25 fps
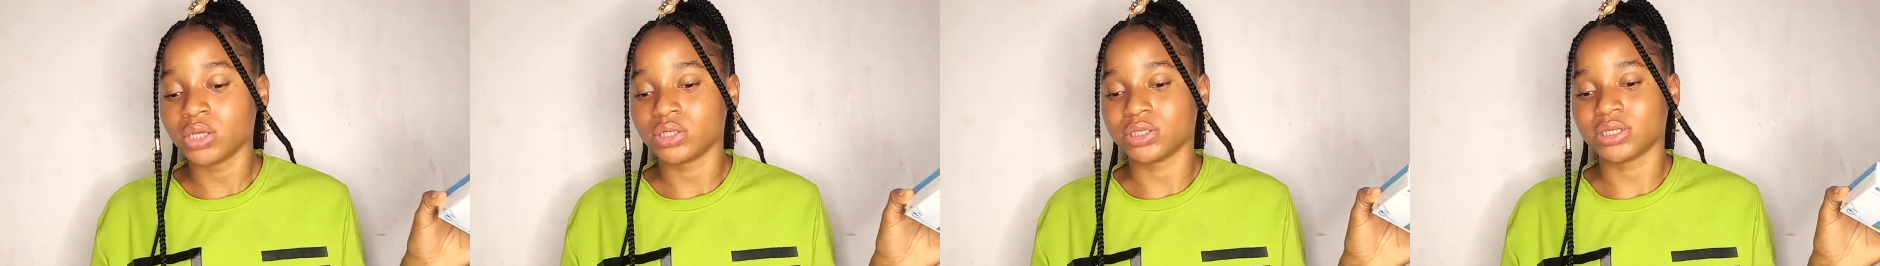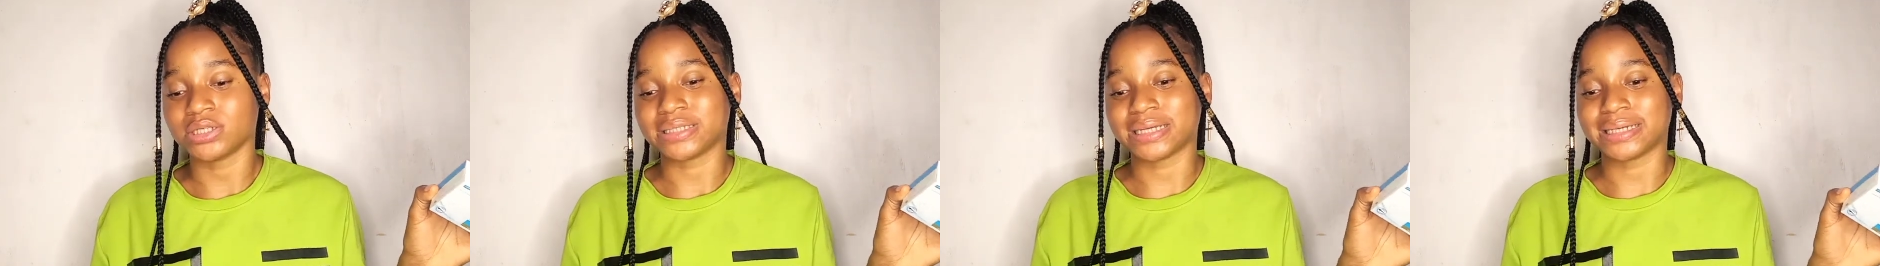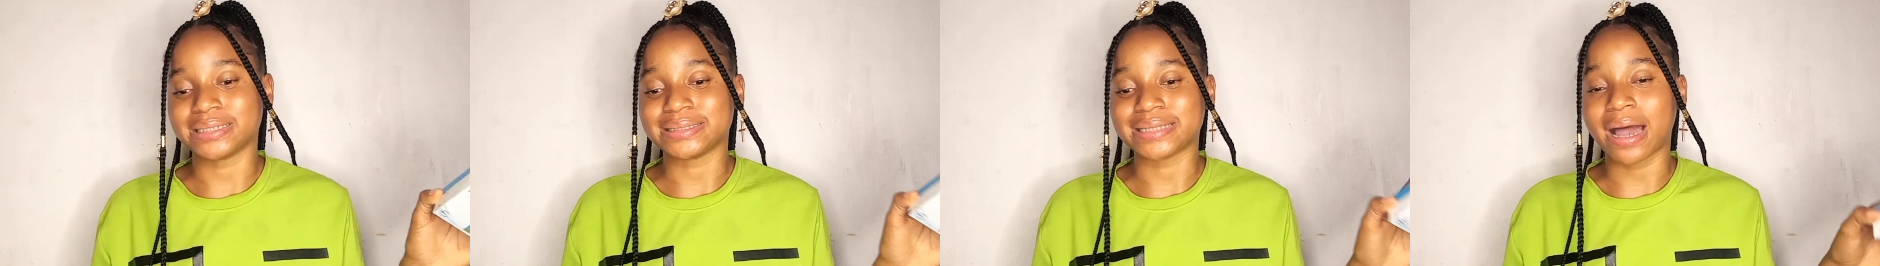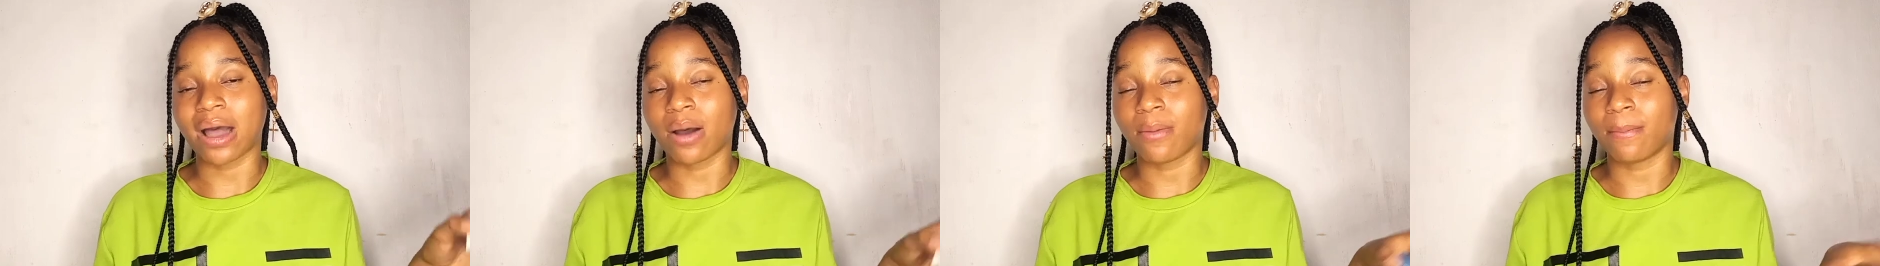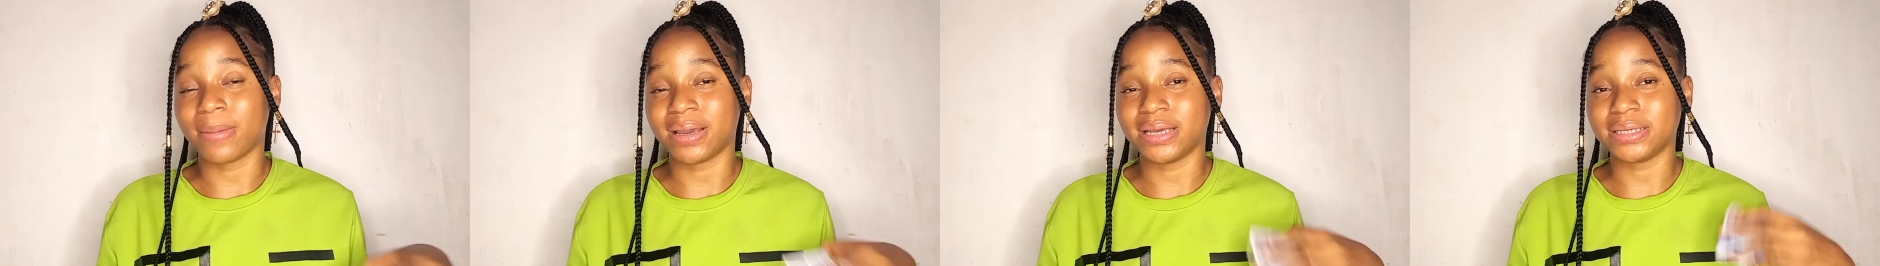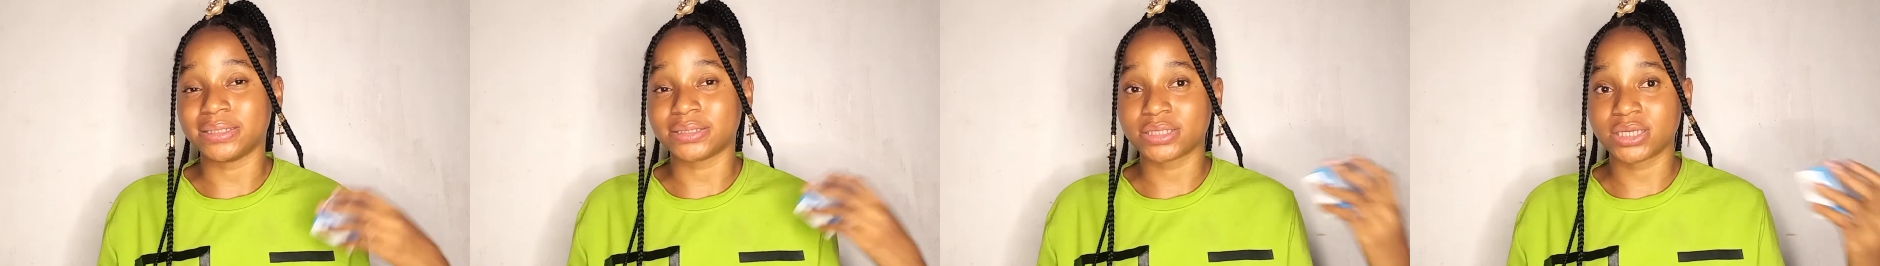just as how
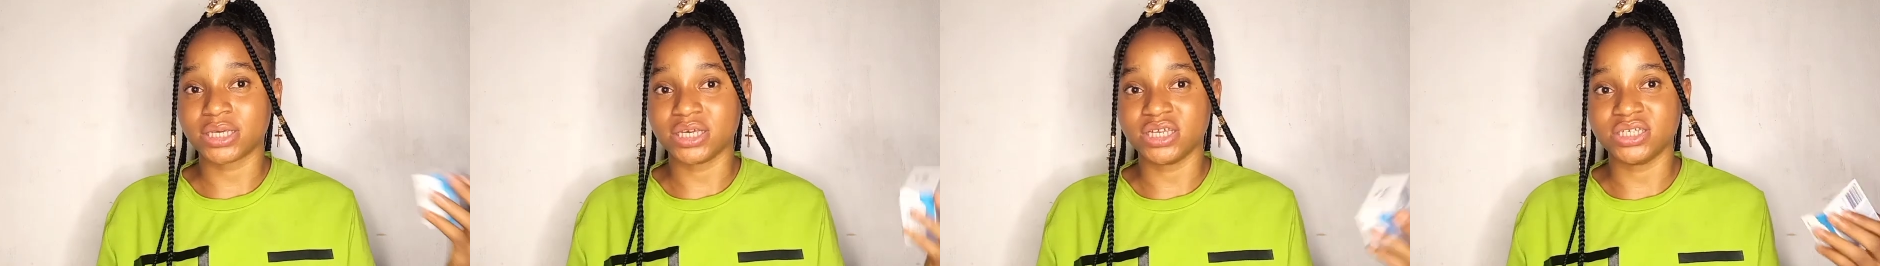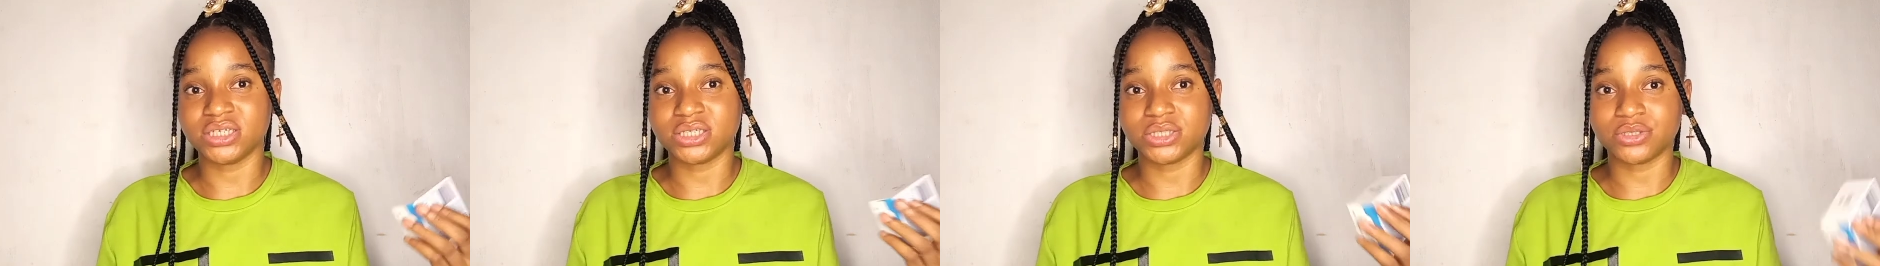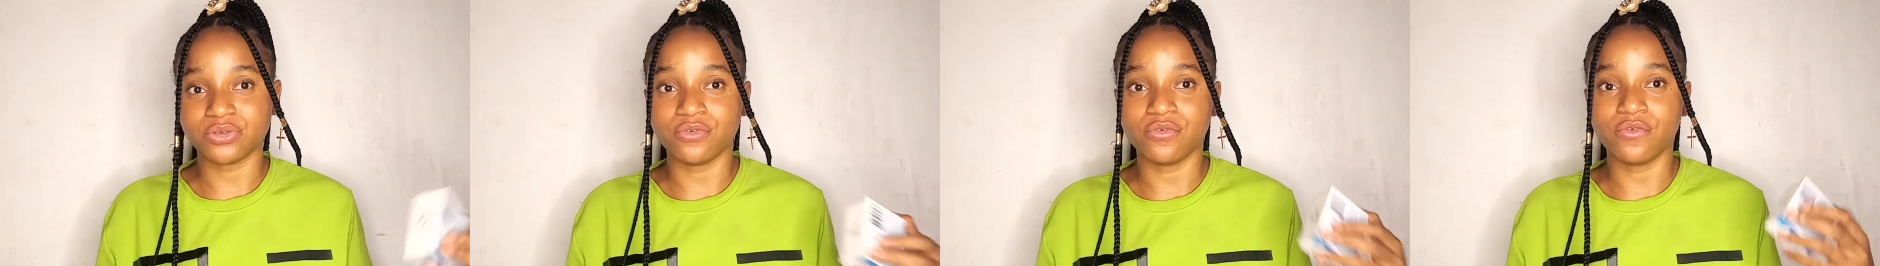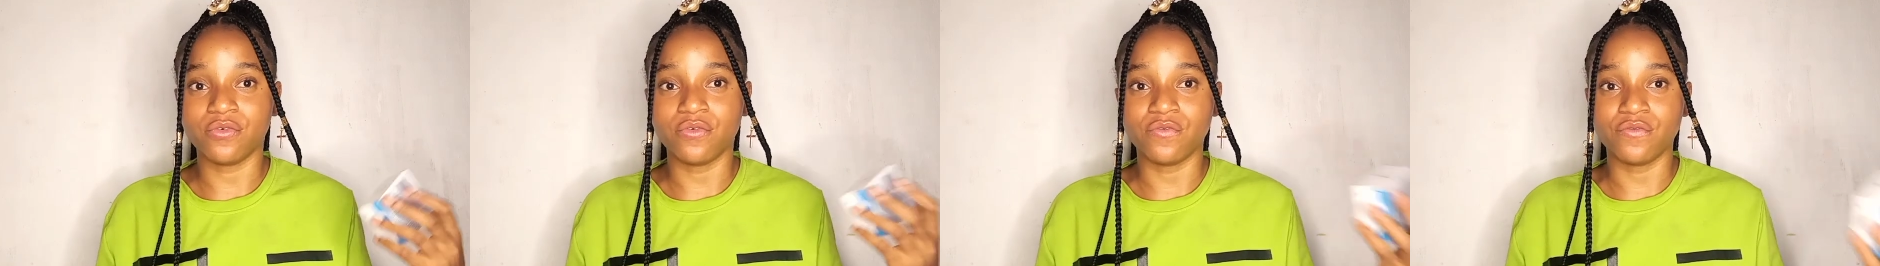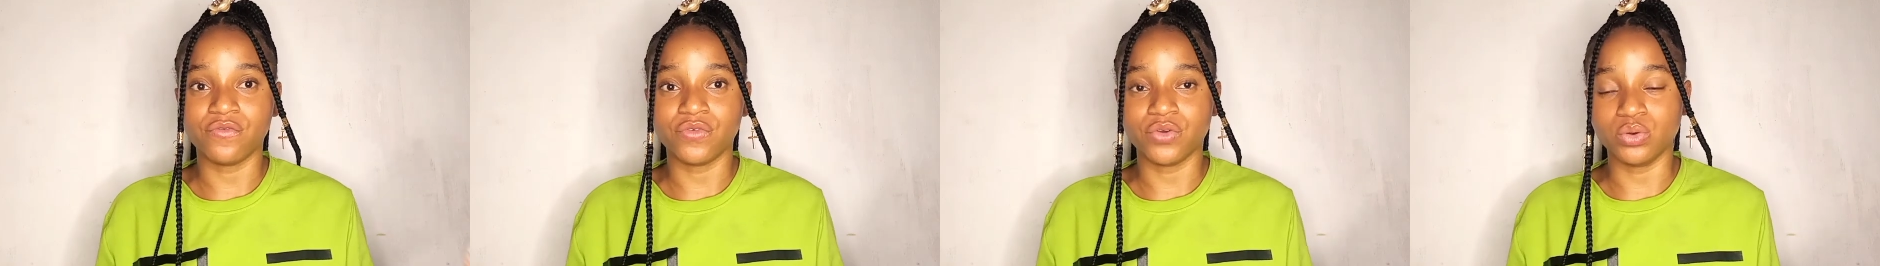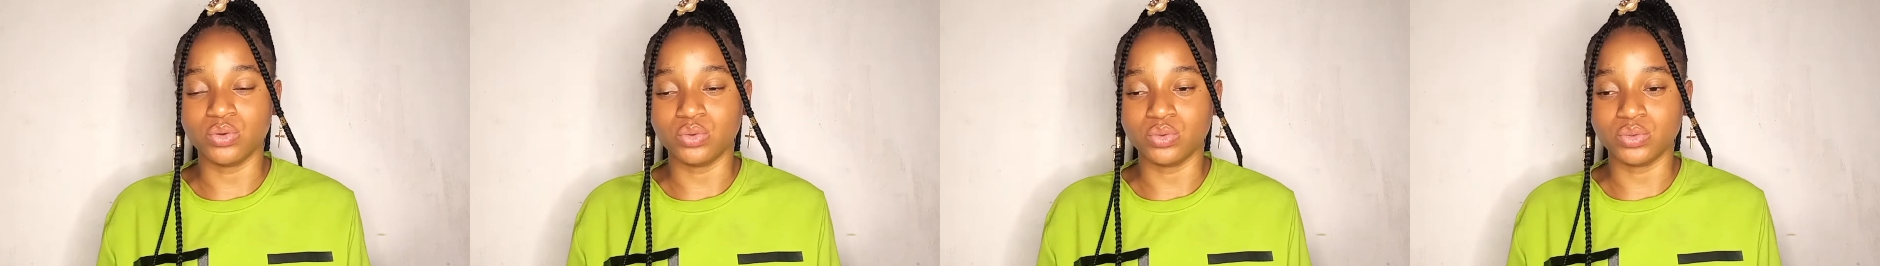my skin still
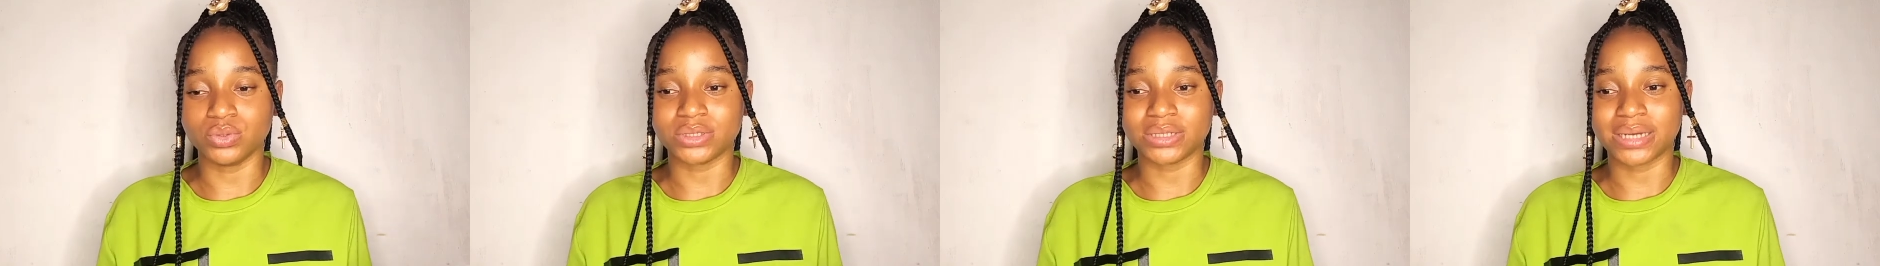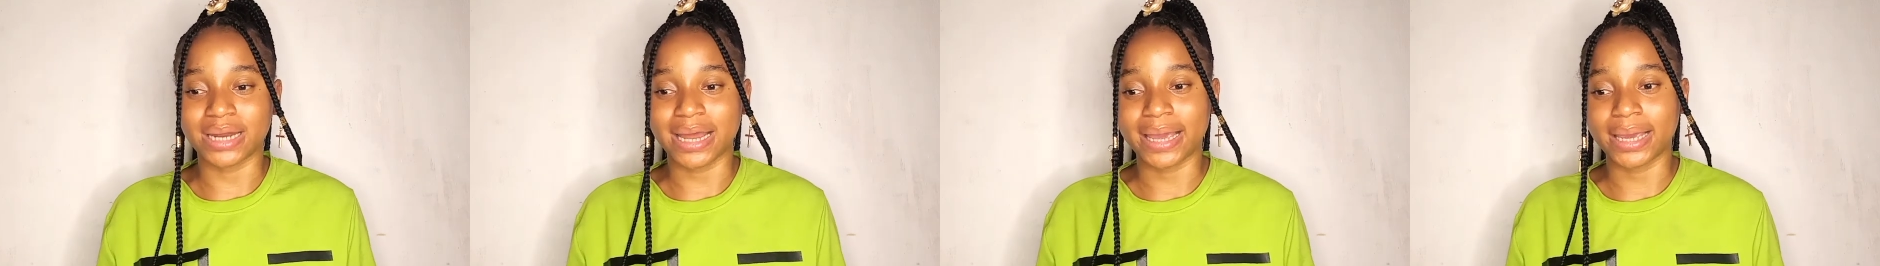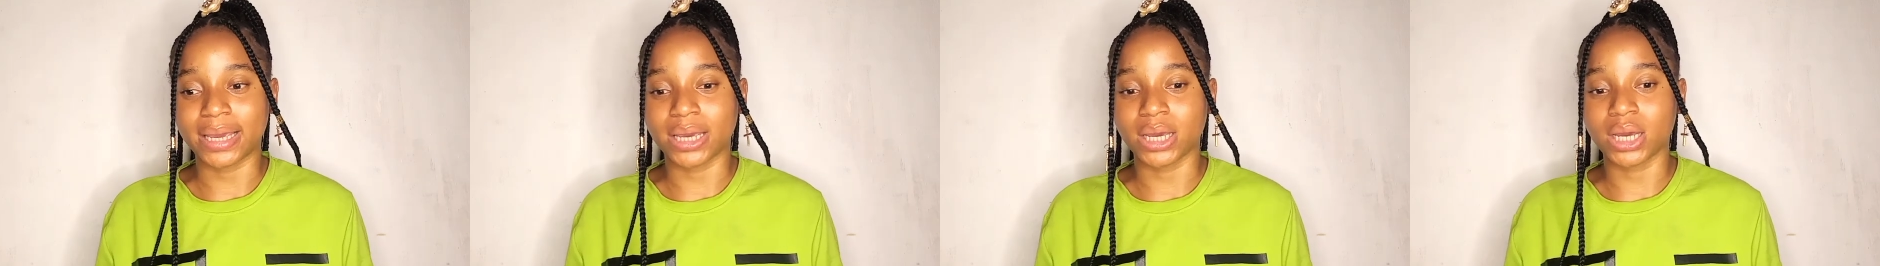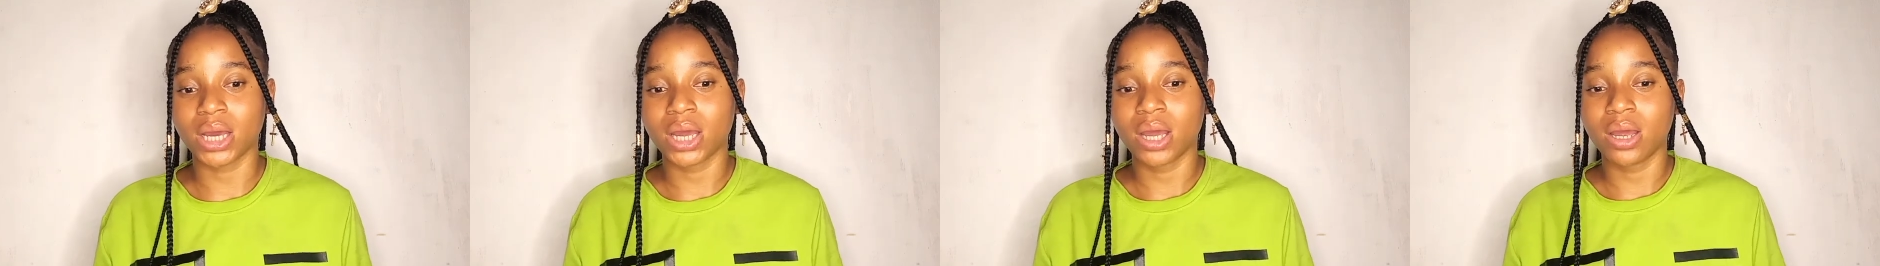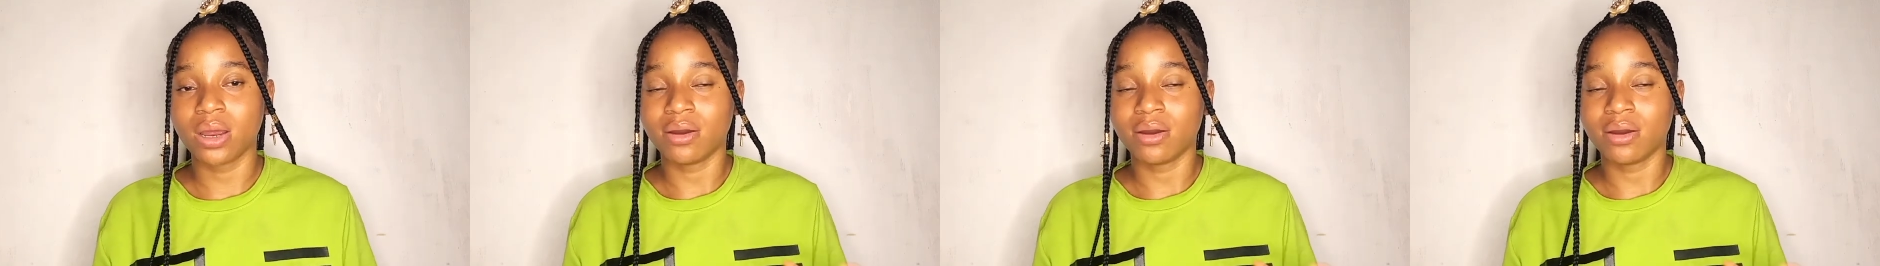feels like